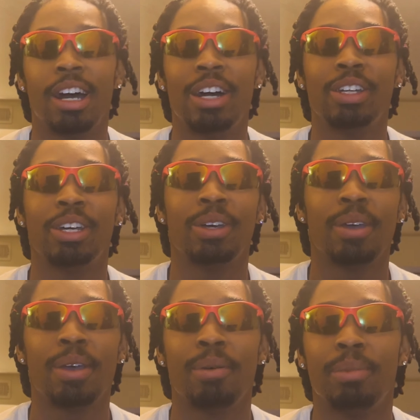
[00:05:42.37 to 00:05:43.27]
I don't know.
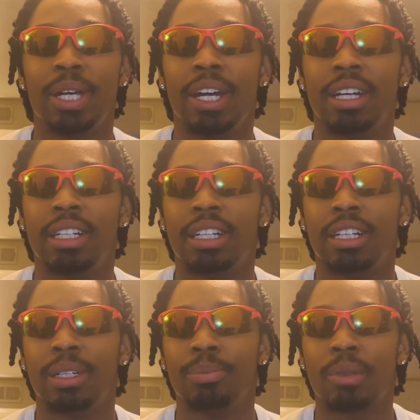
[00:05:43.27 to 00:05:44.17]
But uh,